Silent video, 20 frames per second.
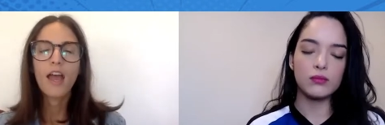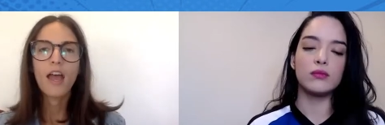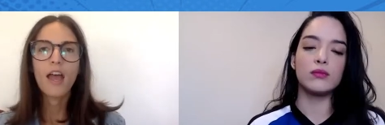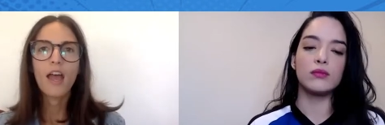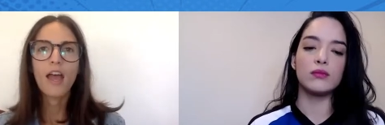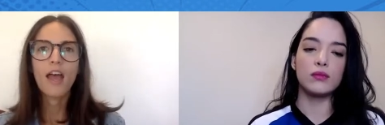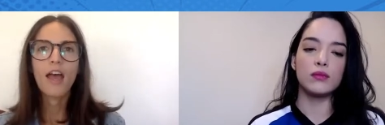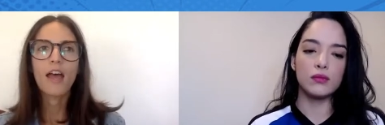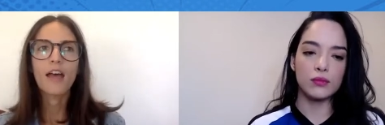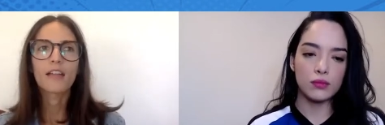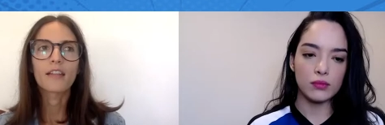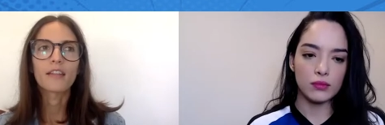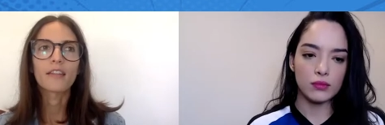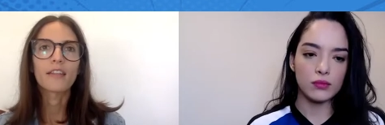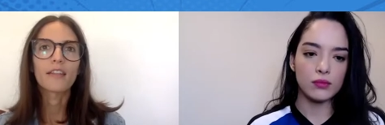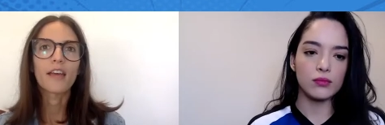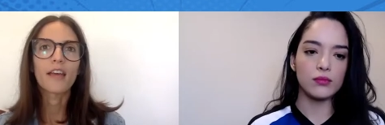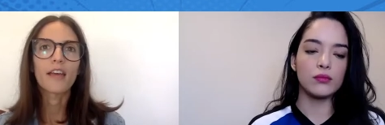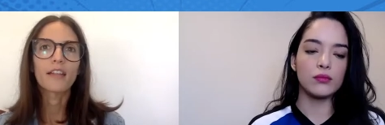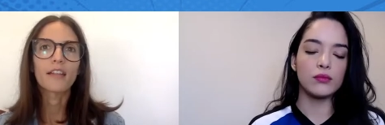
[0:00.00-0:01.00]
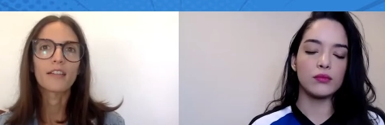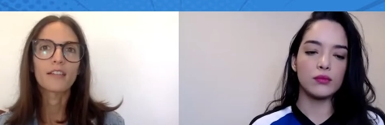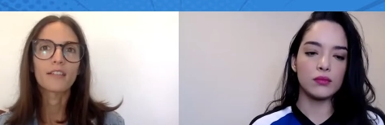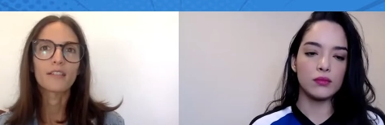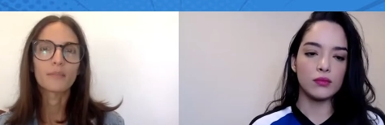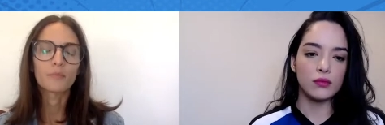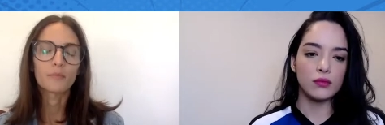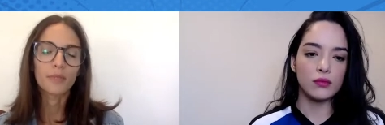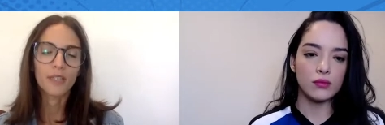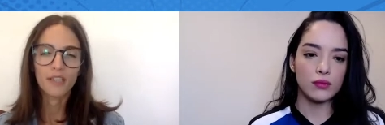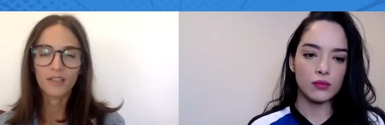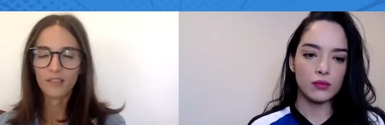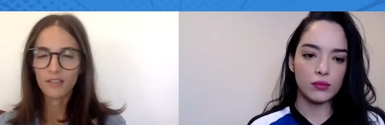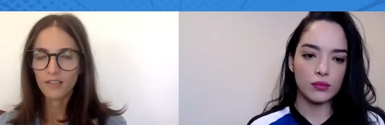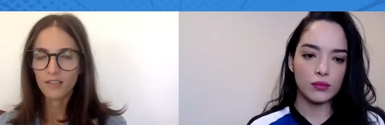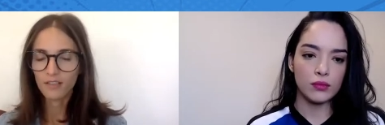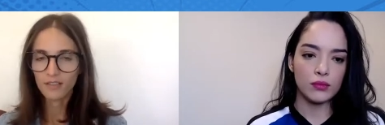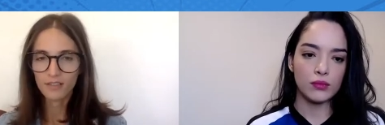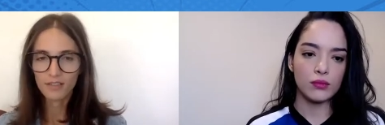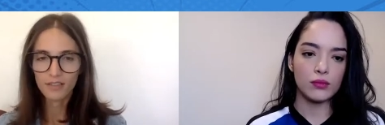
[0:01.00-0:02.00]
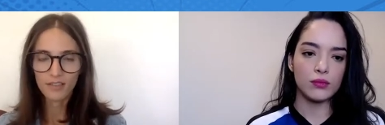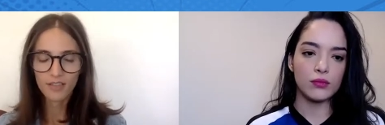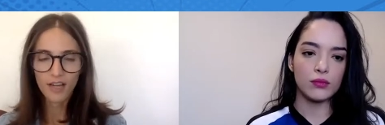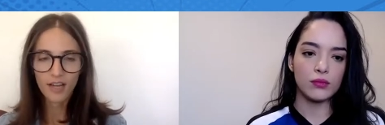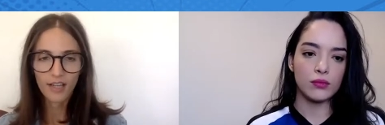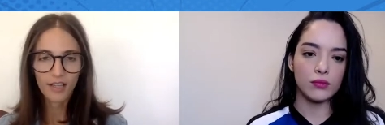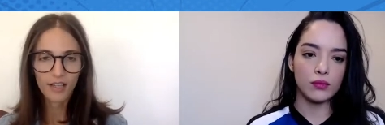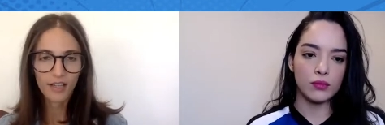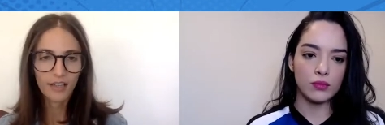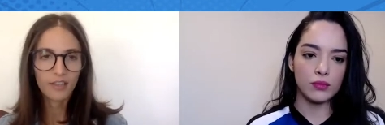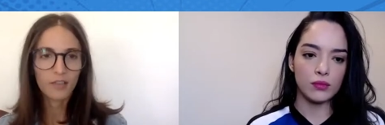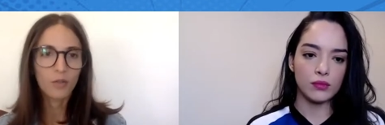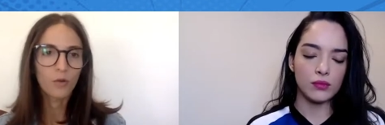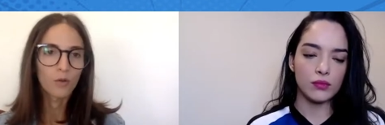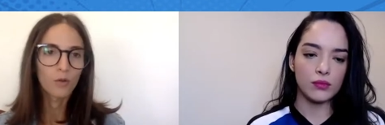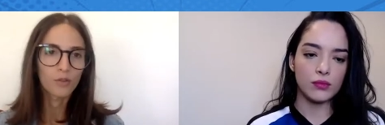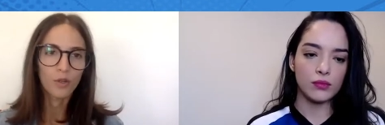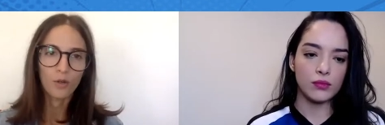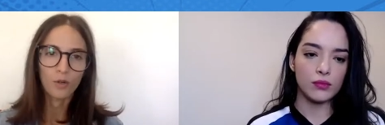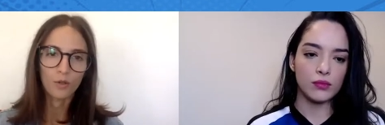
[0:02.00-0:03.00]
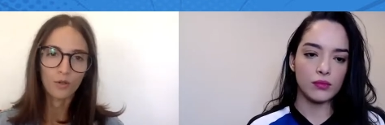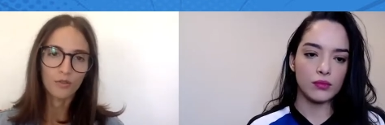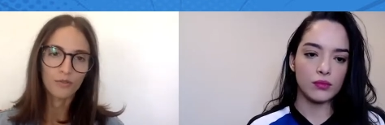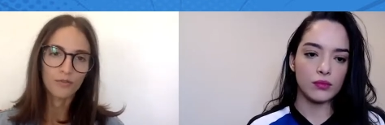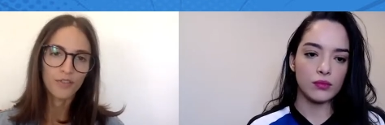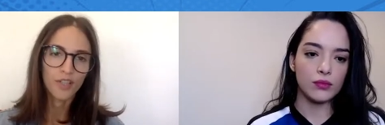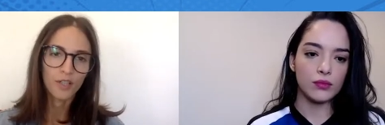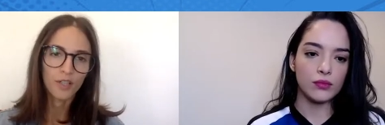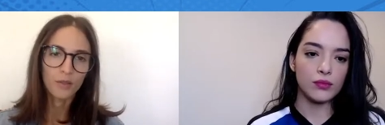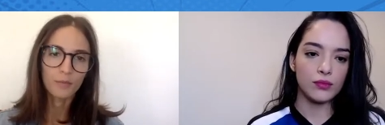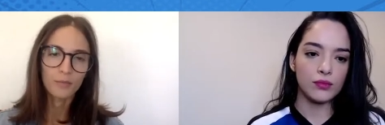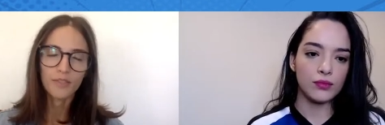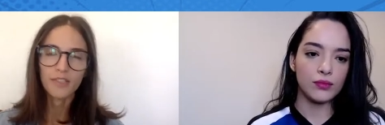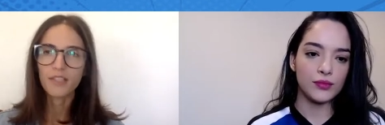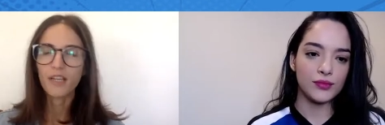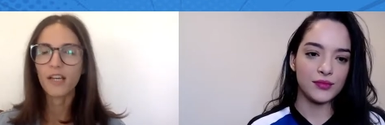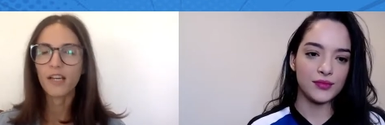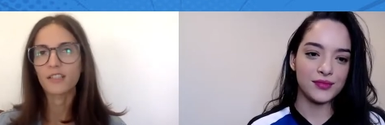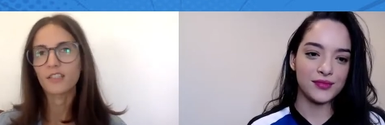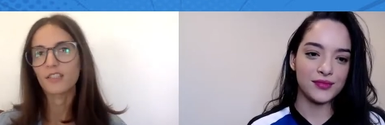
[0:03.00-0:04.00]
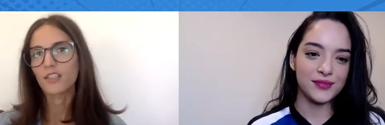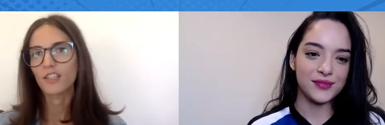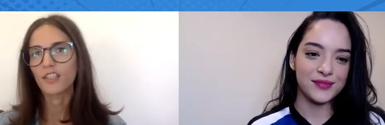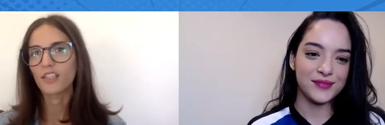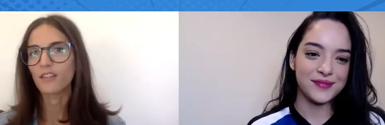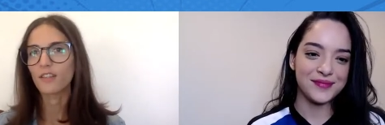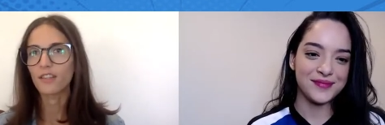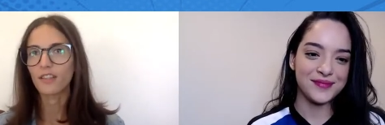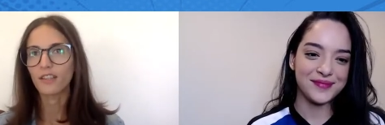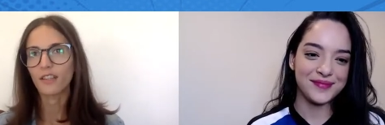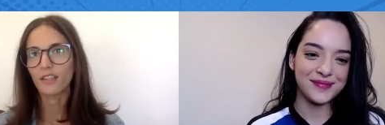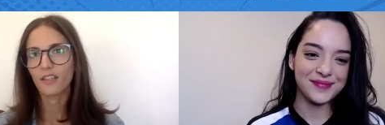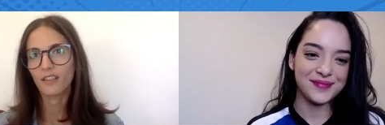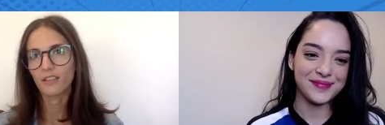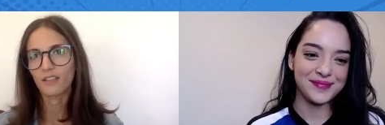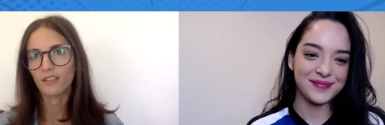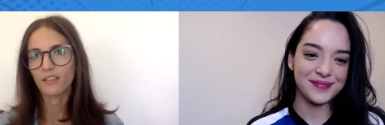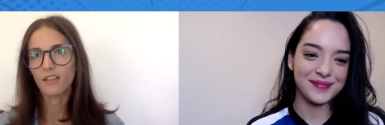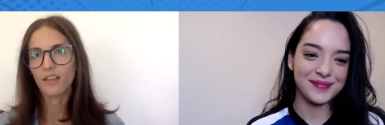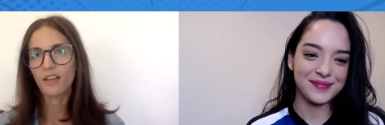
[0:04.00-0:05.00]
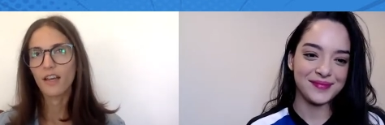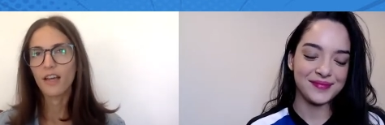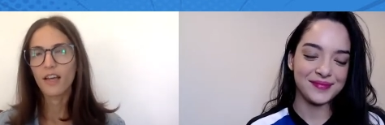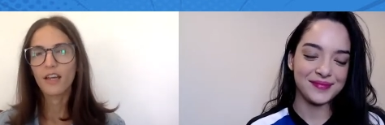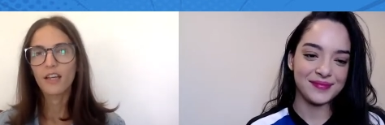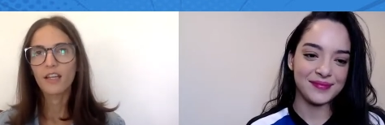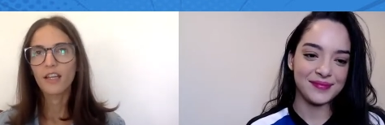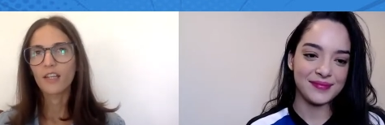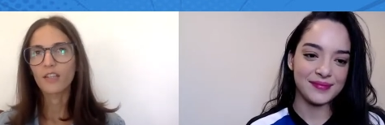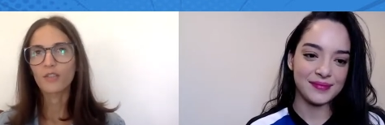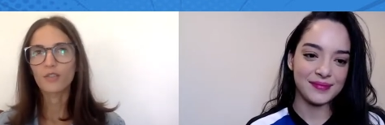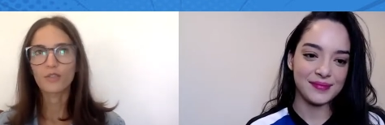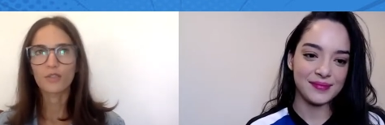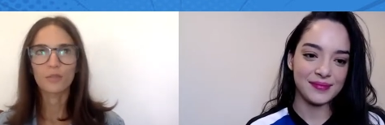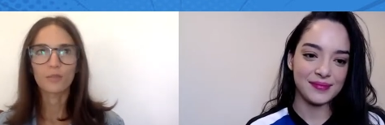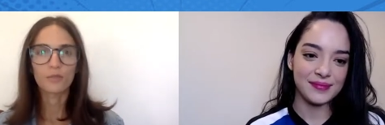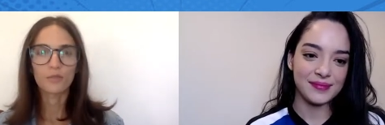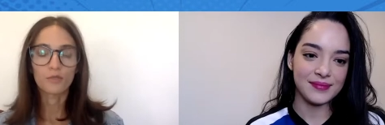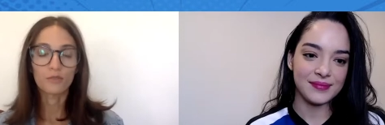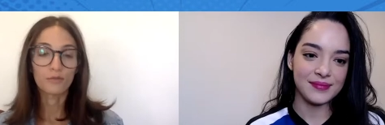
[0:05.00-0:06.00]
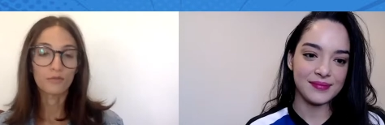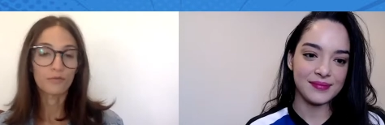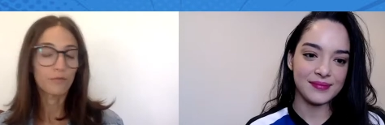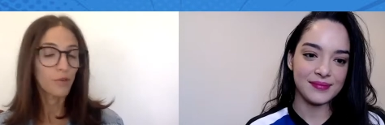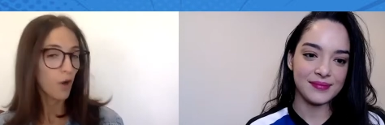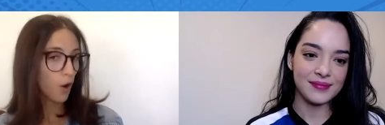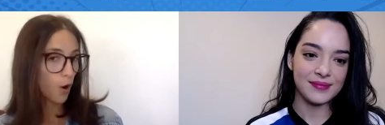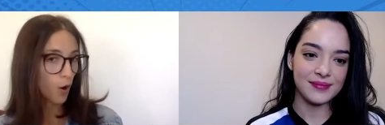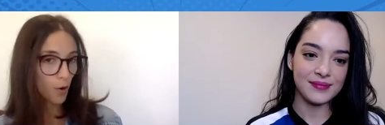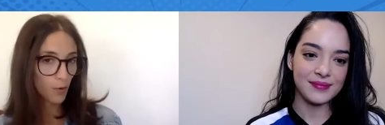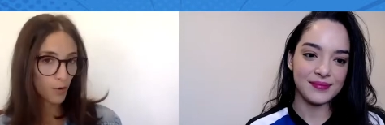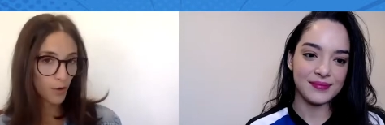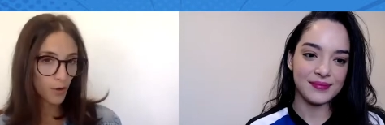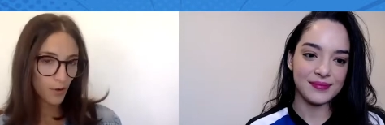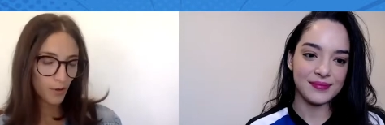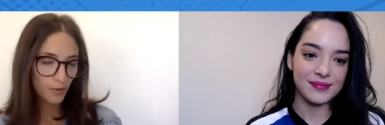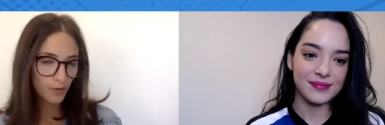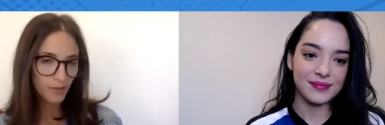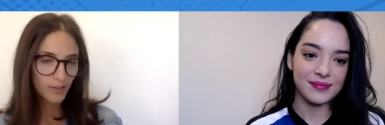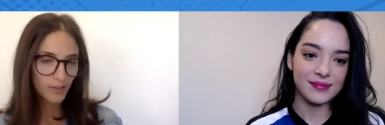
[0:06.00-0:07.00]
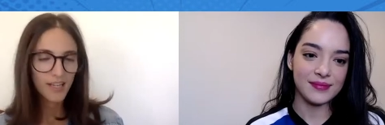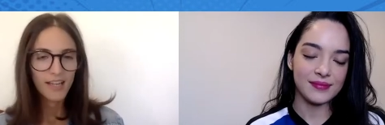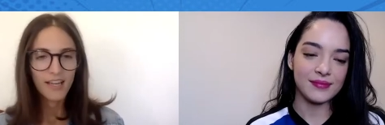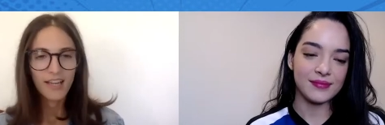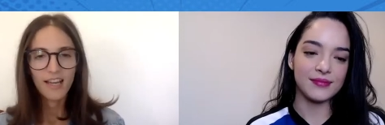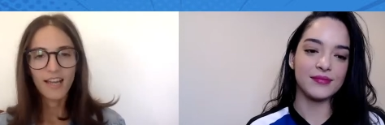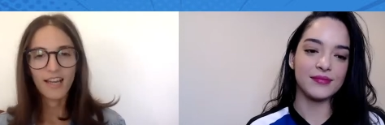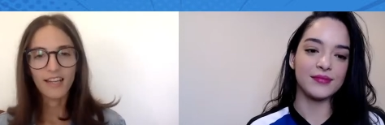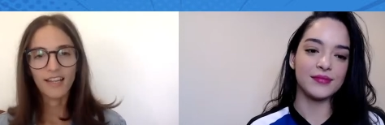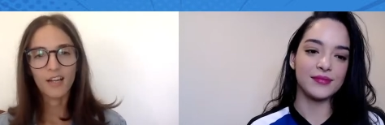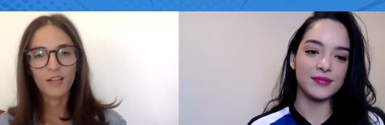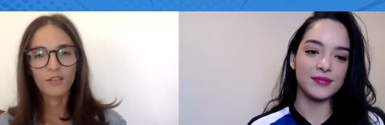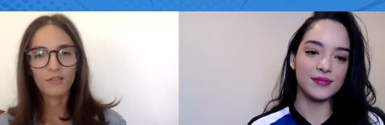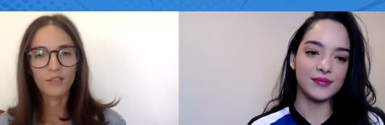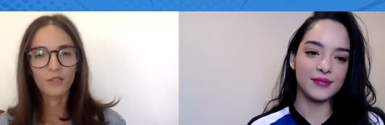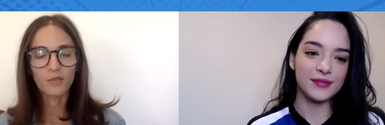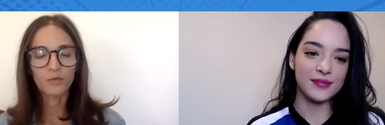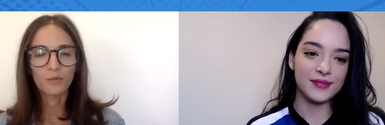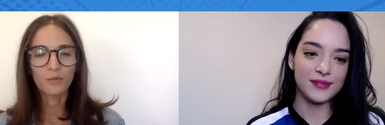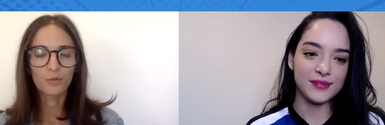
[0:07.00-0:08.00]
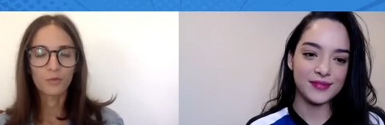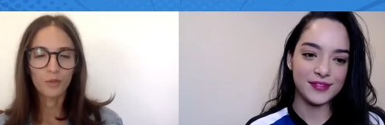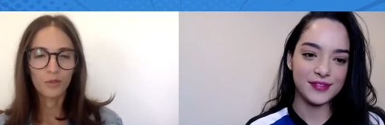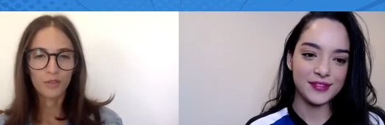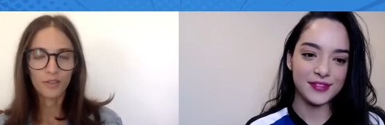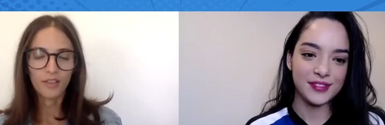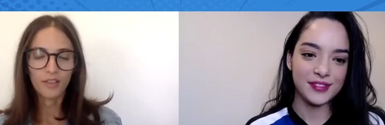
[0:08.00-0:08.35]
Speaker 1: And then because I like old horror films, I started thinking in terms of horror and how this would work